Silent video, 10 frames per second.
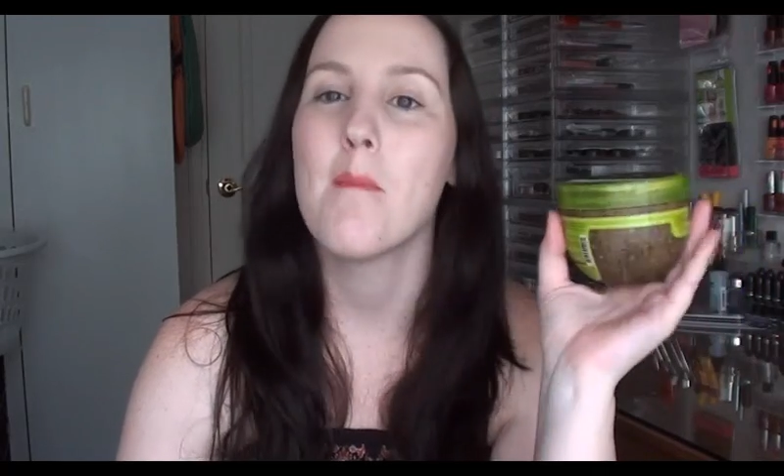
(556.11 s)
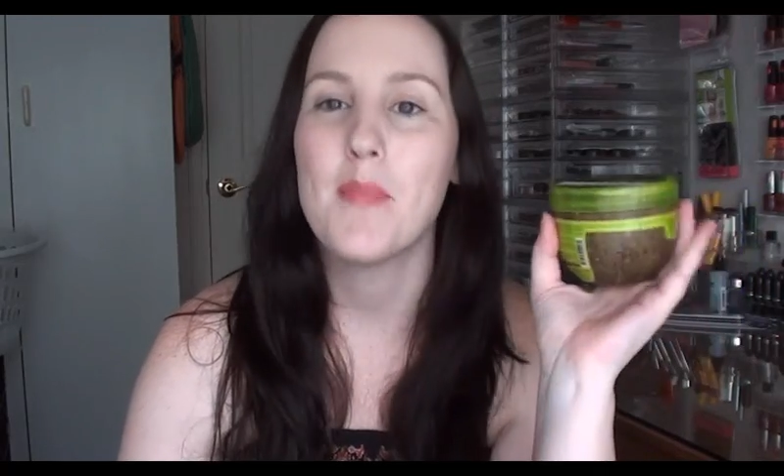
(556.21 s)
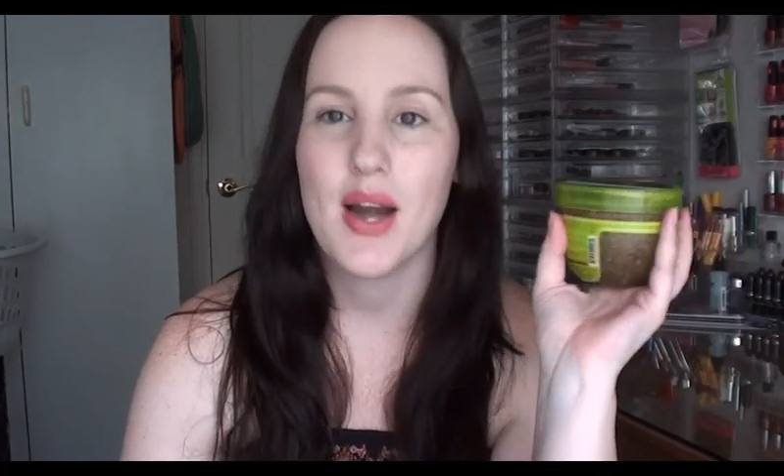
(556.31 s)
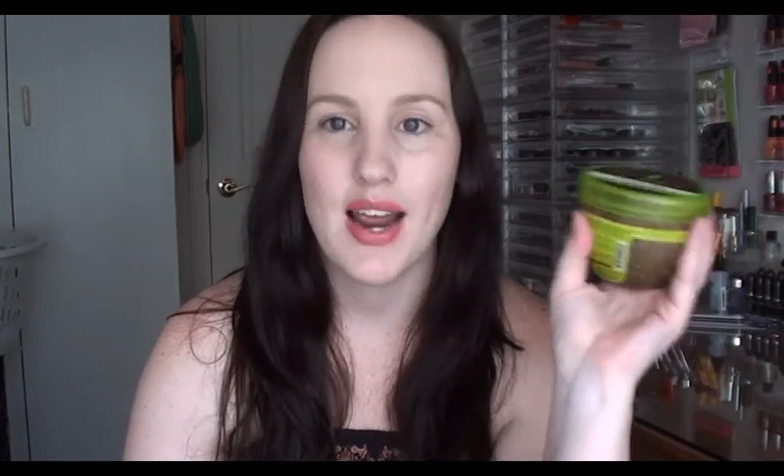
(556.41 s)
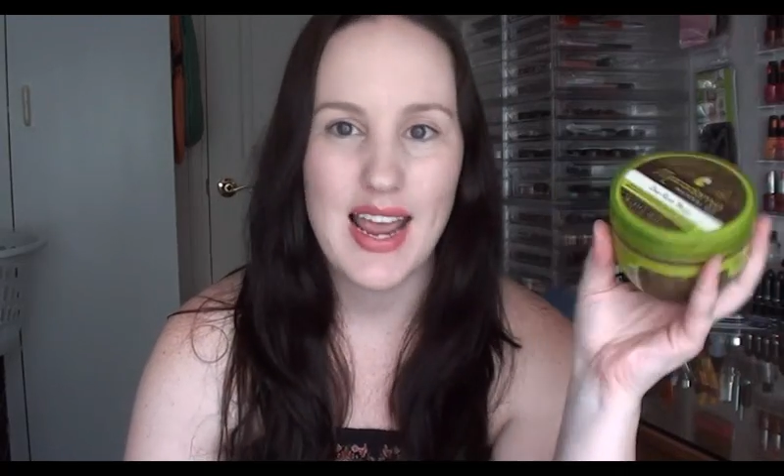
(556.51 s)

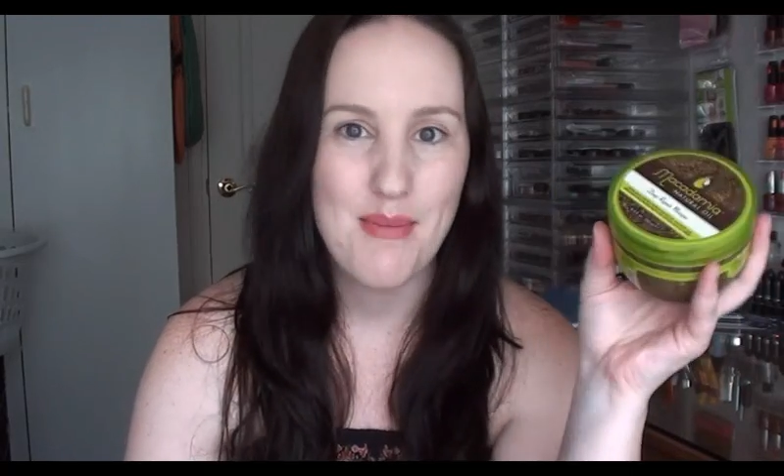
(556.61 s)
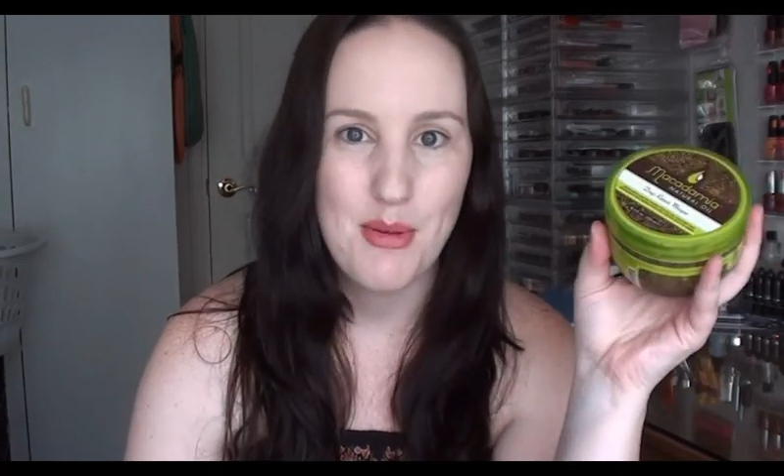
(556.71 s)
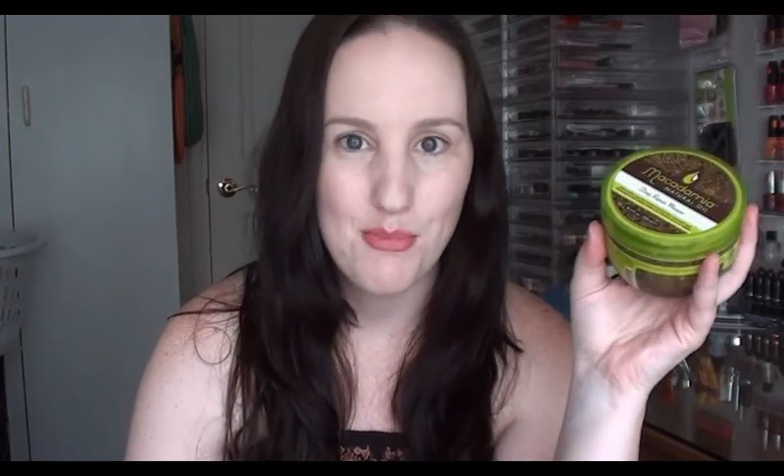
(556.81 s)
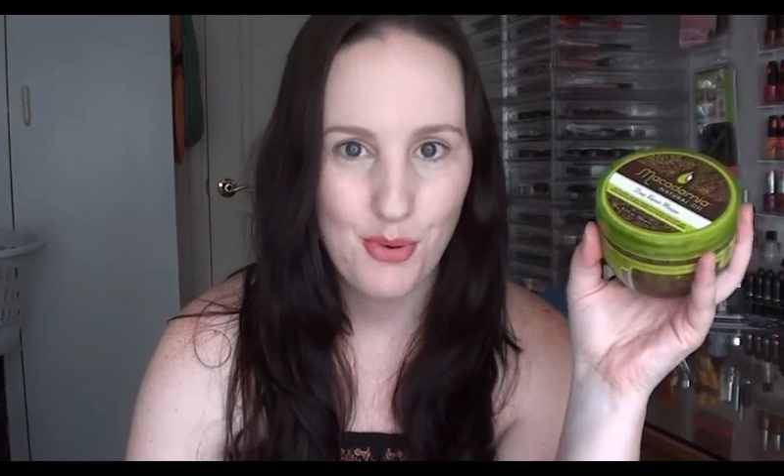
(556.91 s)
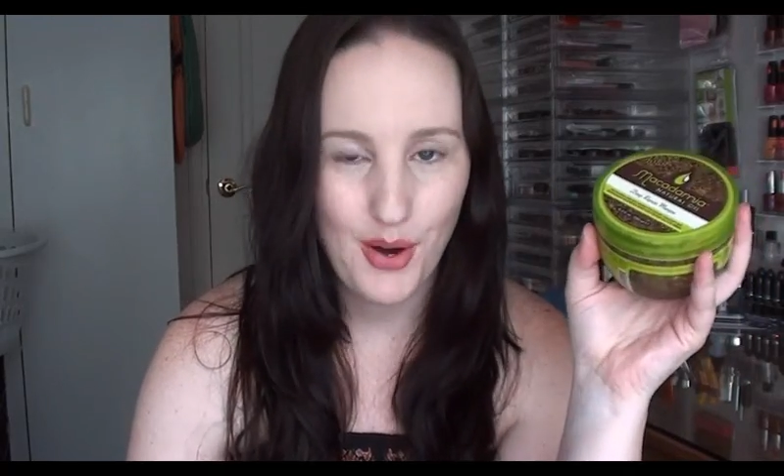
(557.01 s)
but I am
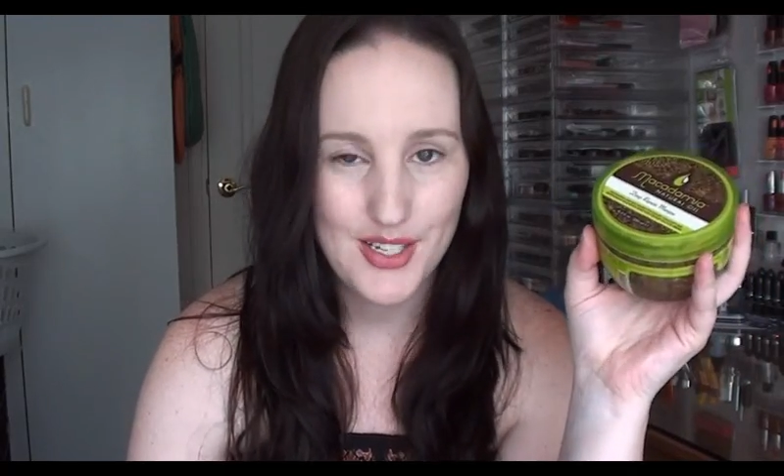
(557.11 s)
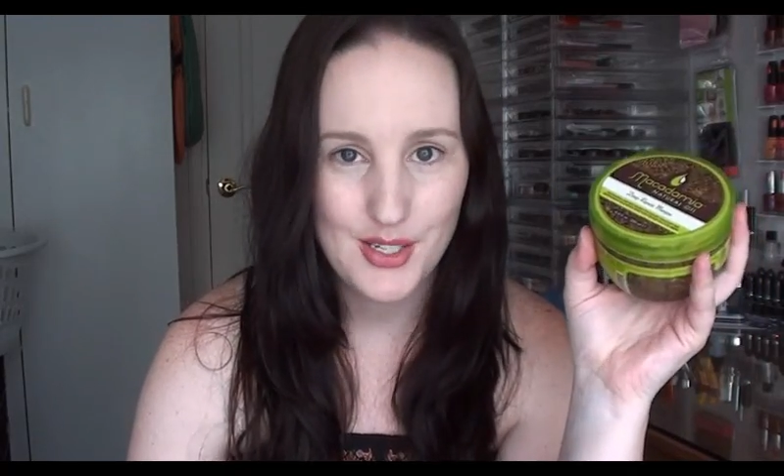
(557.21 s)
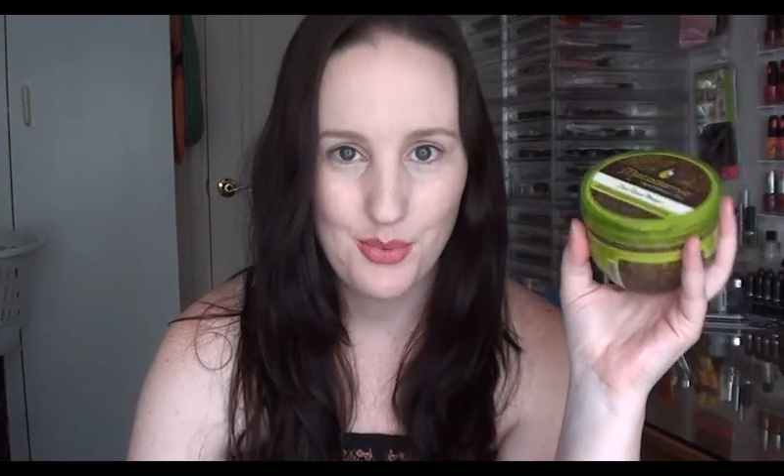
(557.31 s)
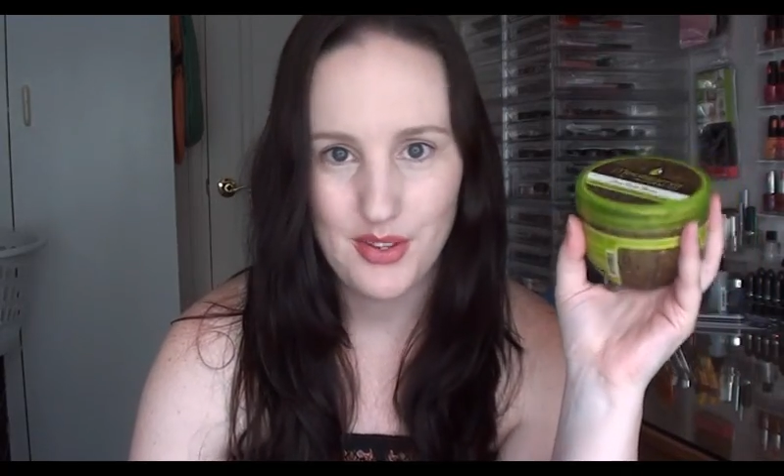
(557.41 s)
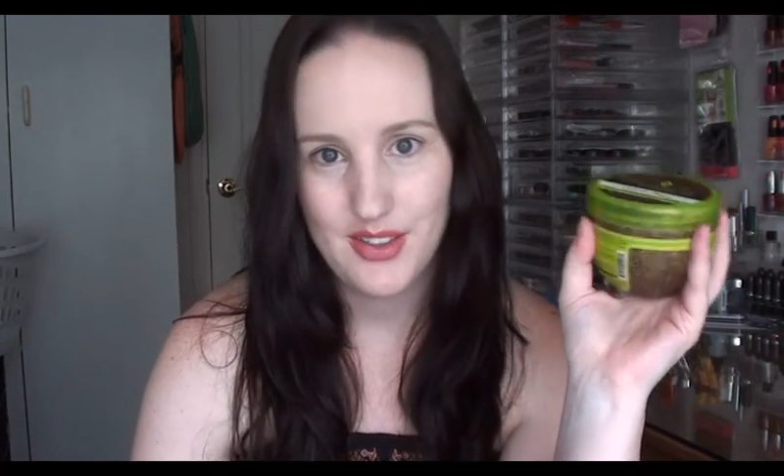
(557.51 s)

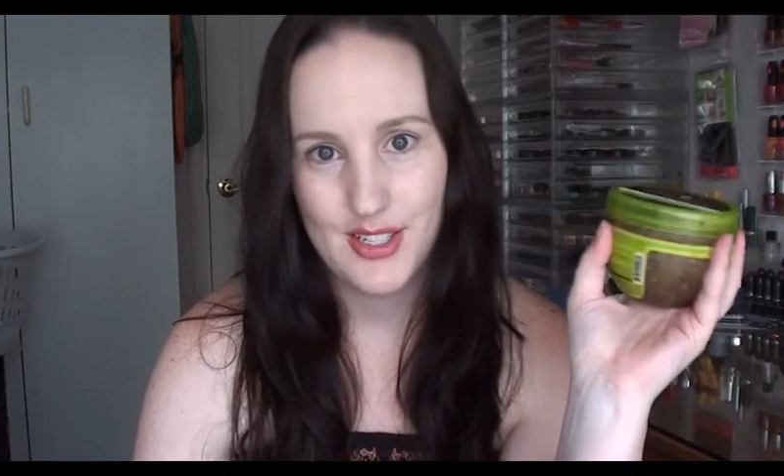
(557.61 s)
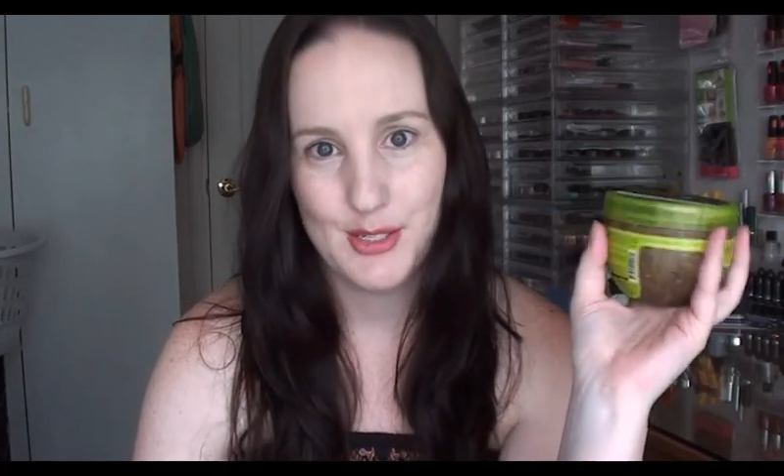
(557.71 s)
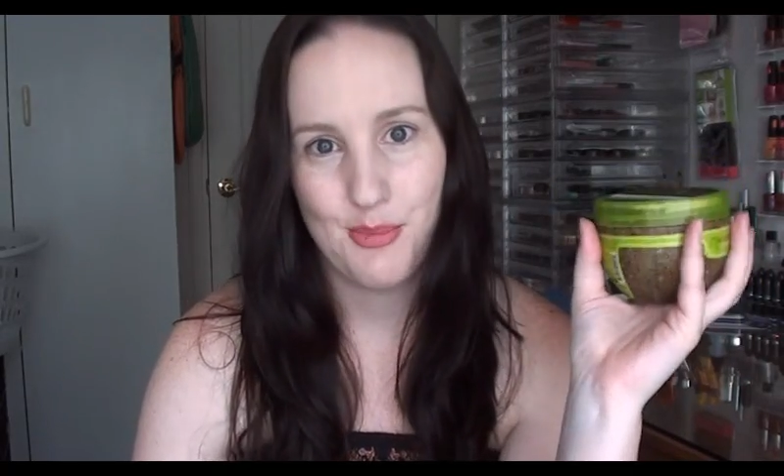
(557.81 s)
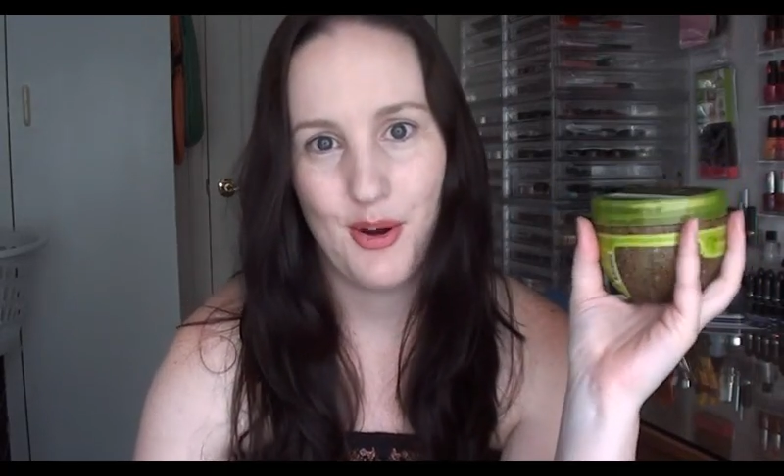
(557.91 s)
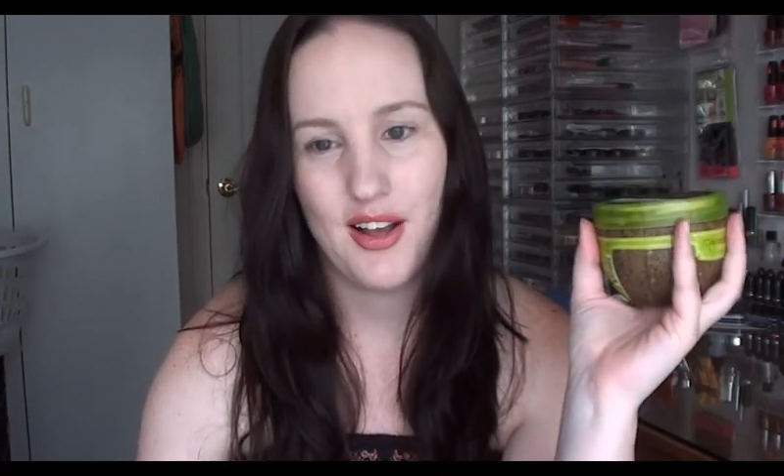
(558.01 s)
impressed with
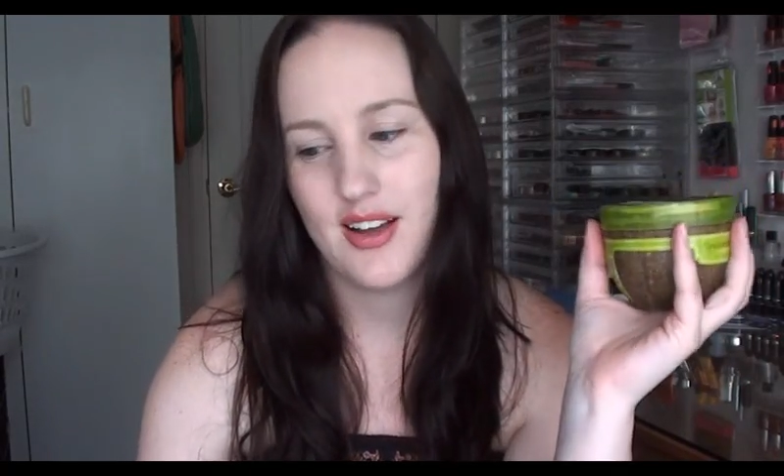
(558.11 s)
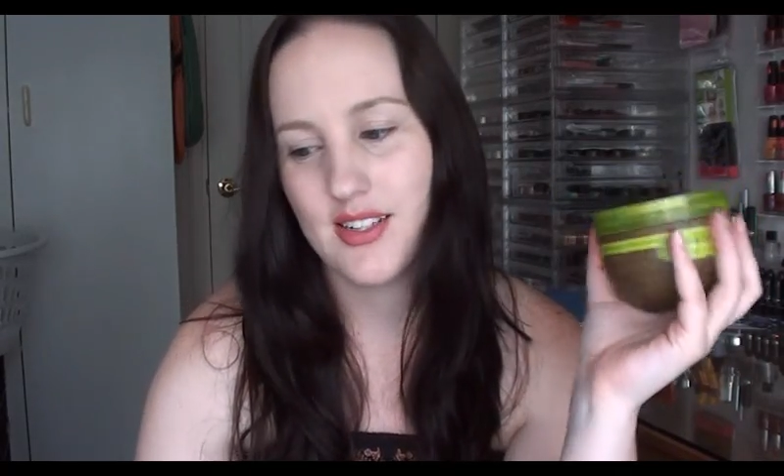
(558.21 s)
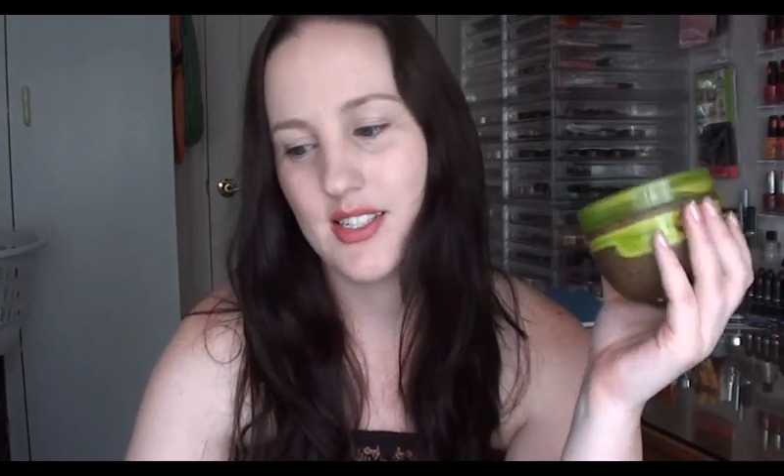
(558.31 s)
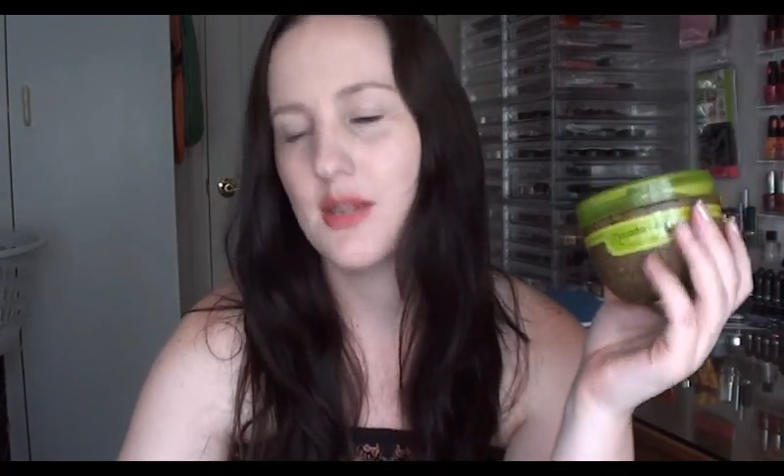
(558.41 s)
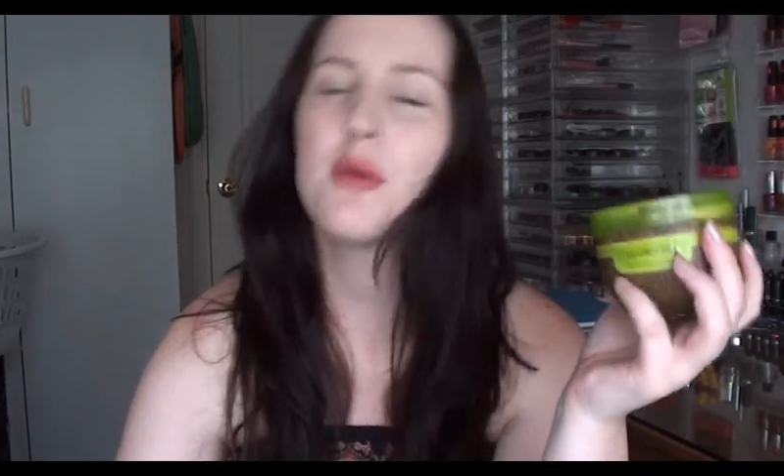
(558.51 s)
this
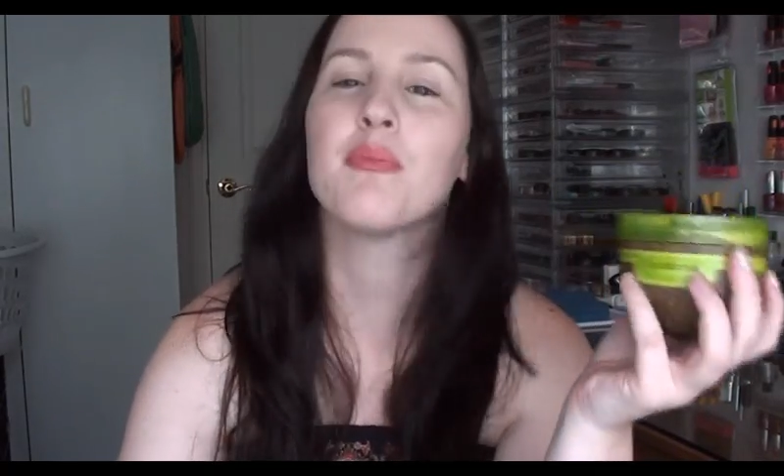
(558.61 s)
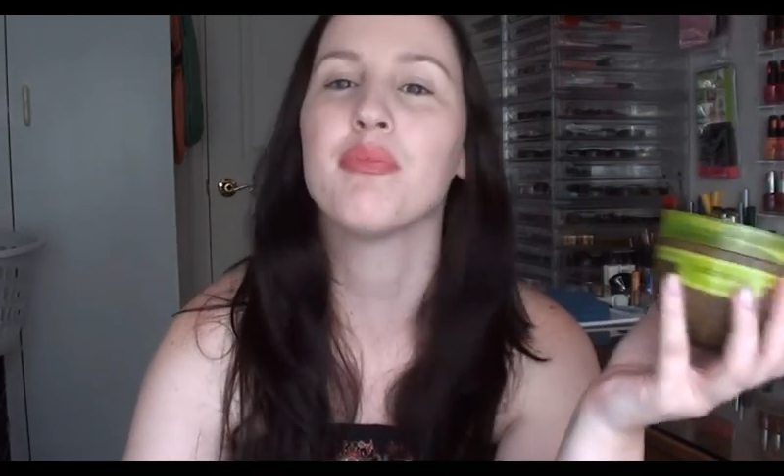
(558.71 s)
product.